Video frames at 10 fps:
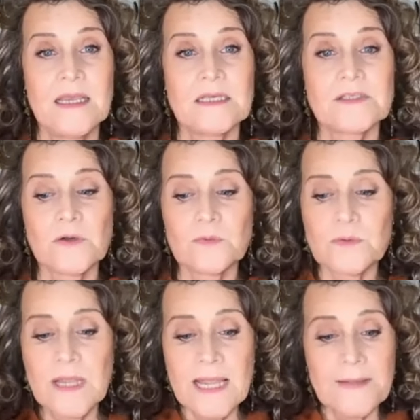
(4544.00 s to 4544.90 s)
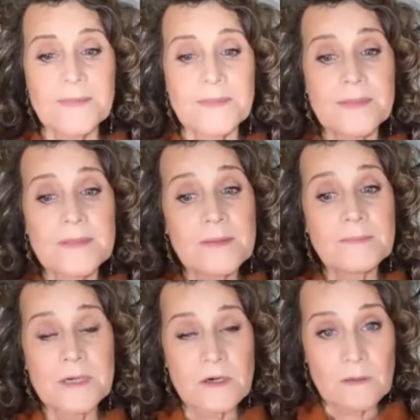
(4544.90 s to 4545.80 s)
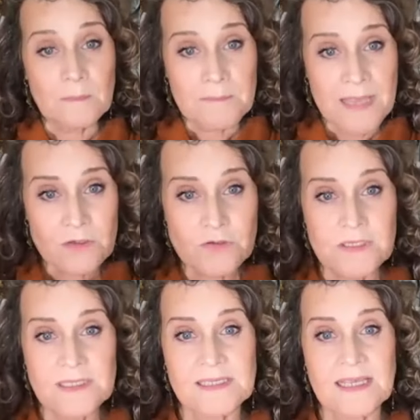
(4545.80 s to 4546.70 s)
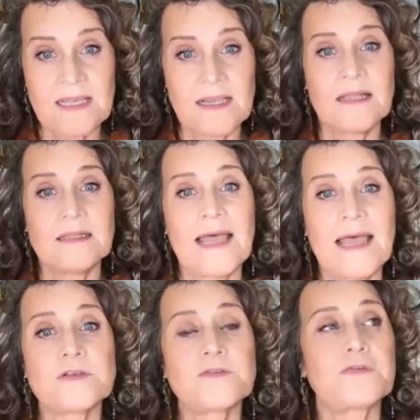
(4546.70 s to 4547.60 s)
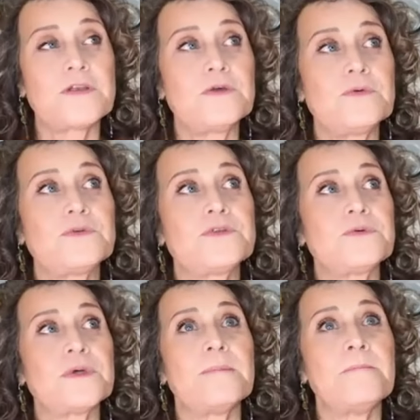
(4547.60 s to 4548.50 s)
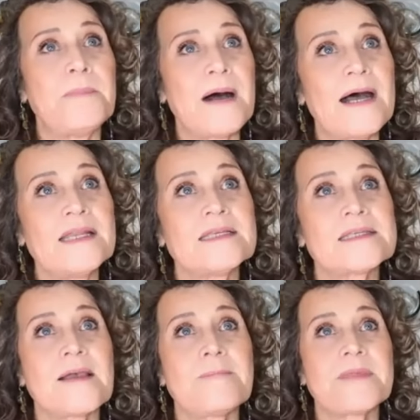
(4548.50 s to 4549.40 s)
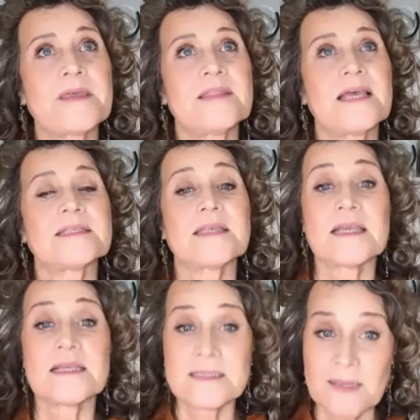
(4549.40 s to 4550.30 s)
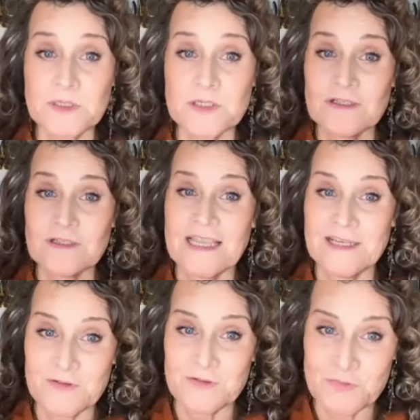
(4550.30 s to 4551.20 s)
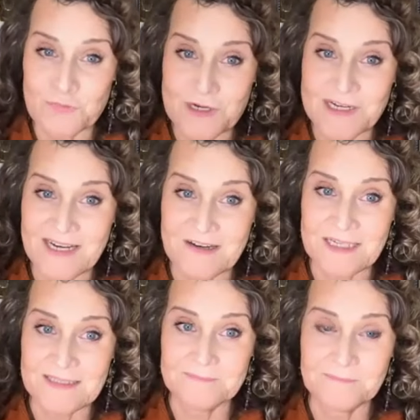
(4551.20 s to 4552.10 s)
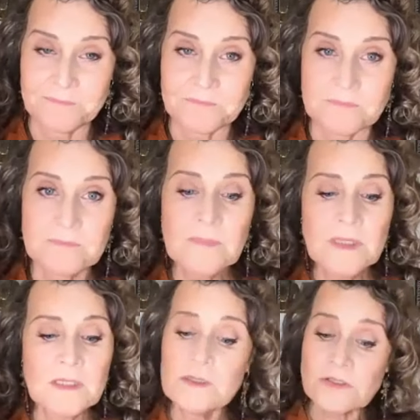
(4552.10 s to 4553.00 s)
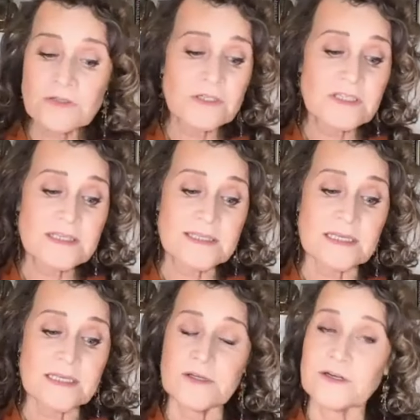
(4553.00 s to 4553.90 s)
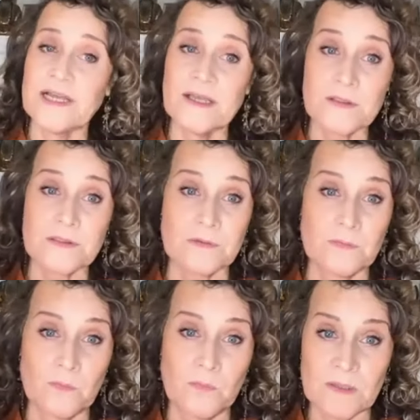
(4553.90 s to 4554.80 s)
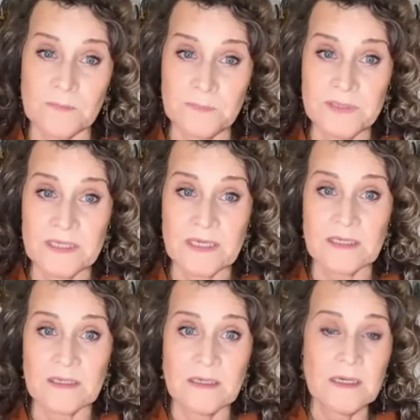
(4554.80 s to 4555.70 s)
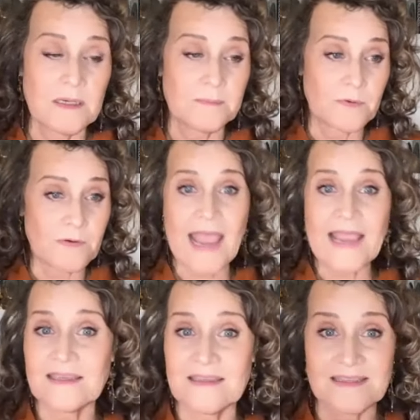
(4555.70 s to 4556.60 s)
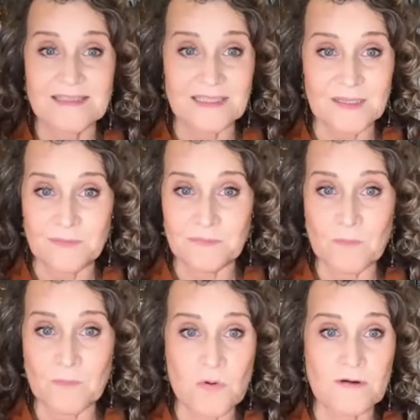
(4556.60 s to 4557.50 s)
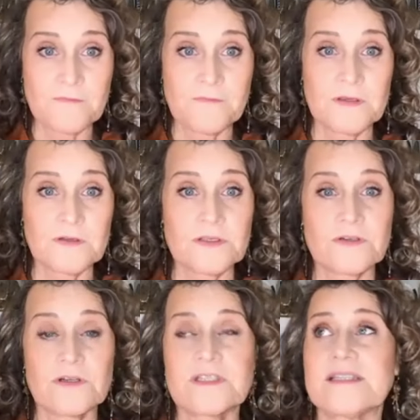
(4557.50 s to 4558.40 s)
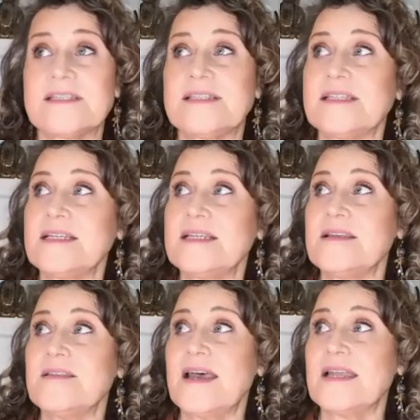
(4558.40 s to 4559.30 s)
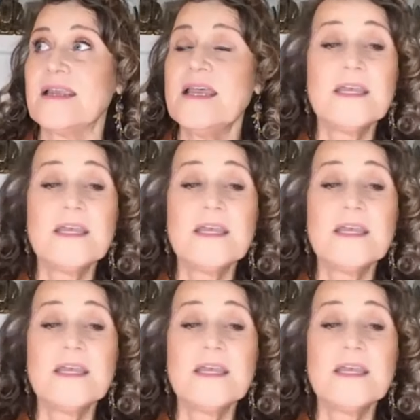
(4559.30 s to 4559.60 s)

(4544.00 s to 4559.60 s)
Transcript: So the miracle matrixing allows for you to embody something that's exceptional and extraordinary. You'll start to see your health and well-being miraculously morph. You'll start to see that